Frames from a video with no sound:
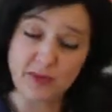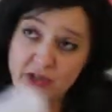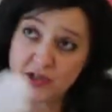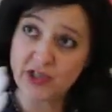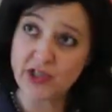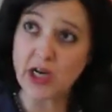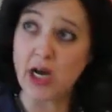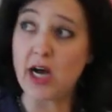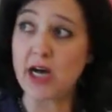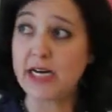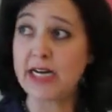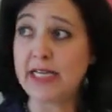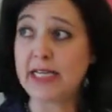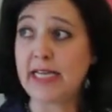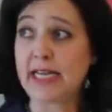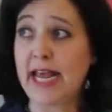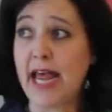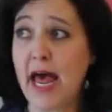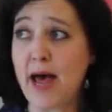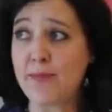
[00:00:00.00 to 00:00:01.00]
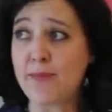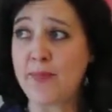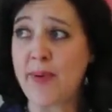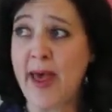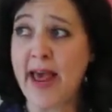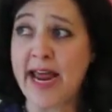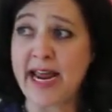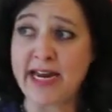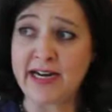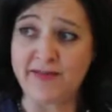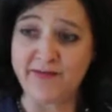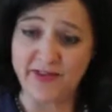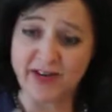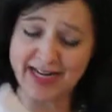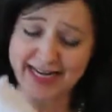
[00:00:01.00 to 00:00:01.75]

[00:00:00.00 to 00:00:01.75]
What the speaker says: starting the campaign for